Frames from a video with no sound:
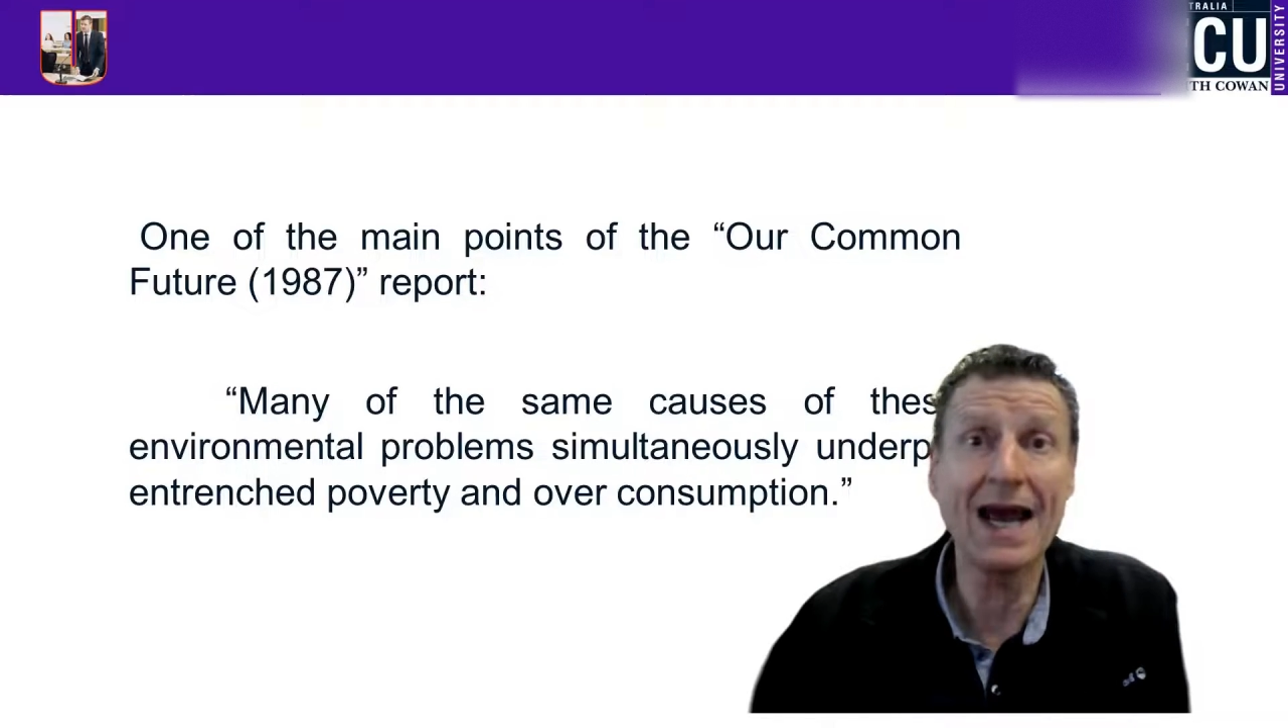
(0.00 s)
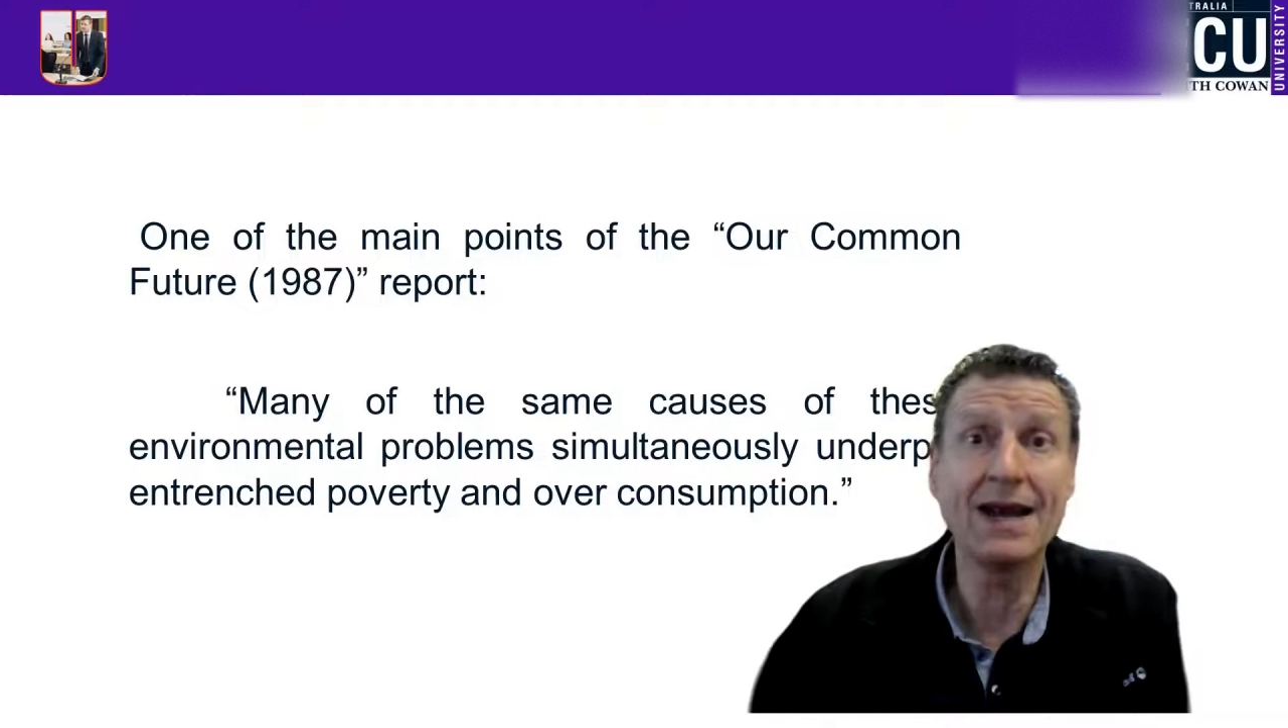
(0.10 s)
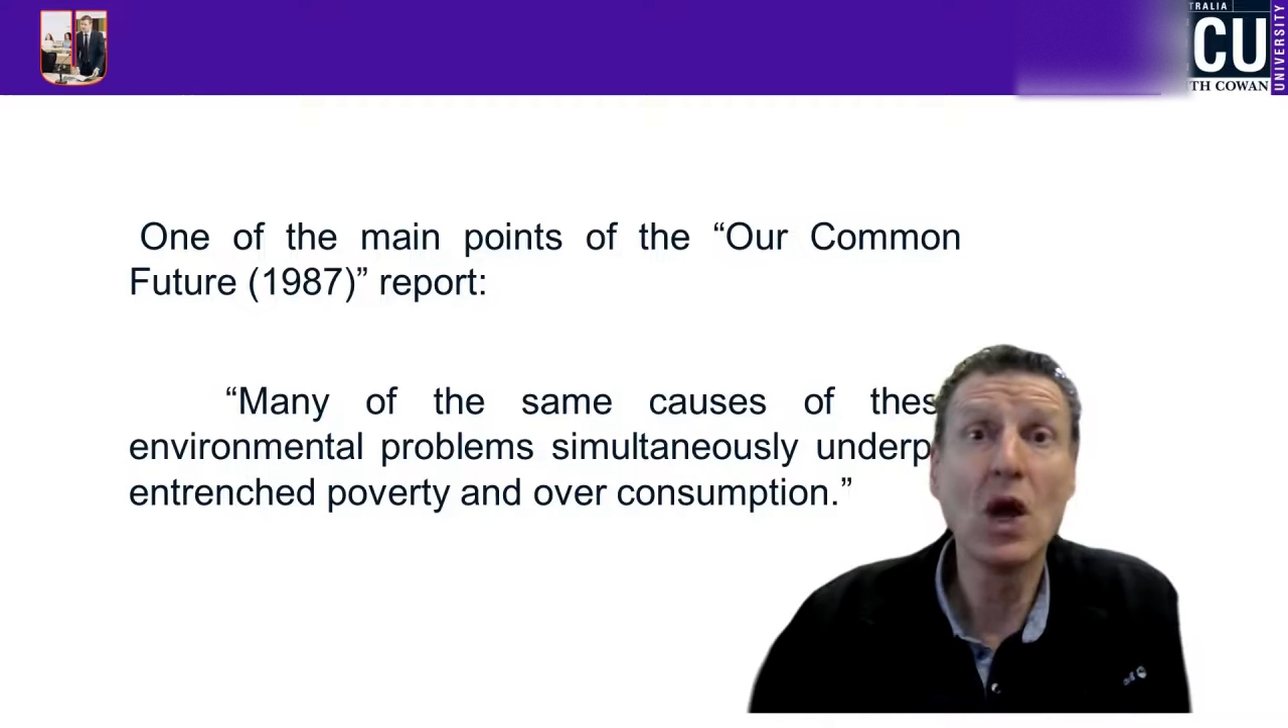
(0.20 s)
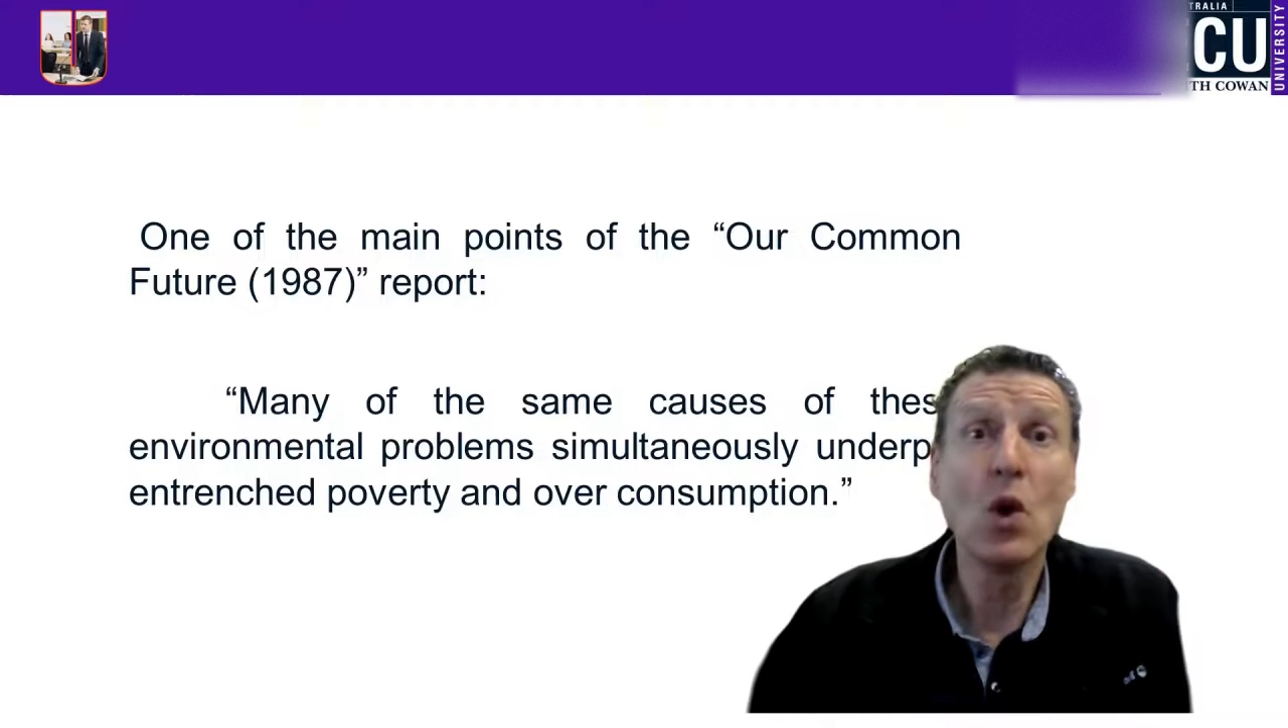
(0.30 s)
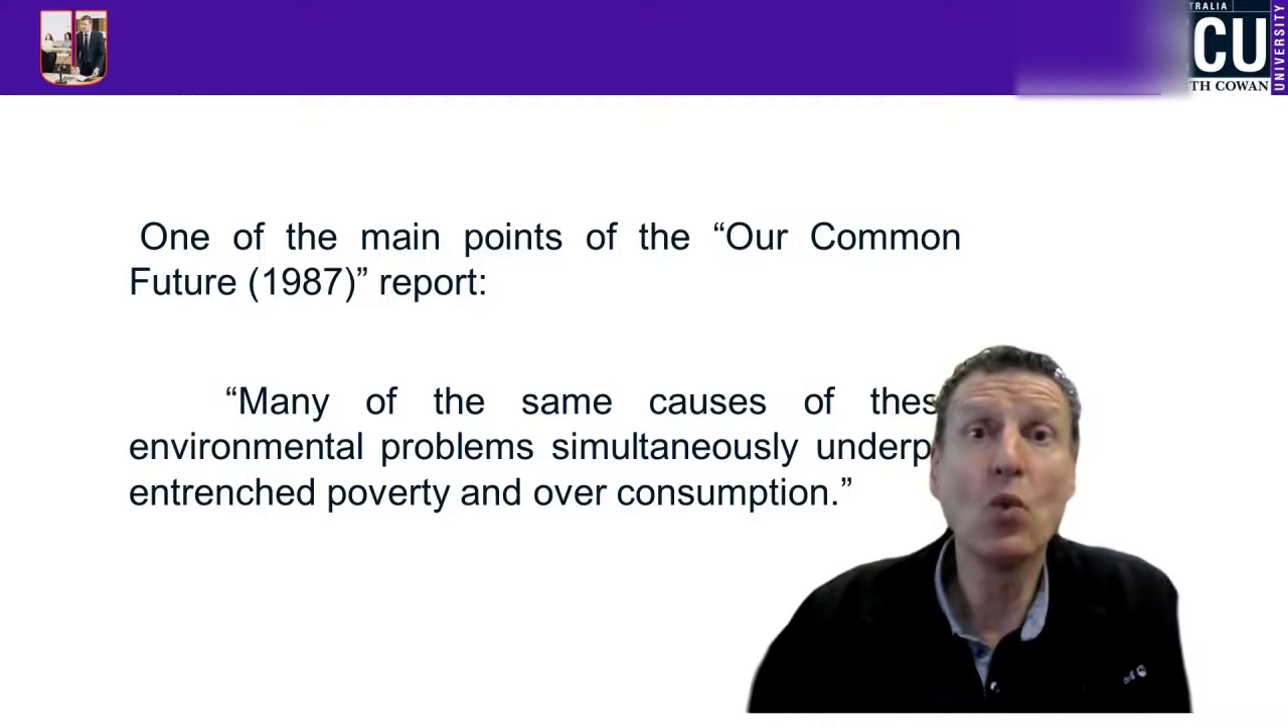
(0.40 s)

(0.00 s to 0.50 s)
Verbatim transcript: and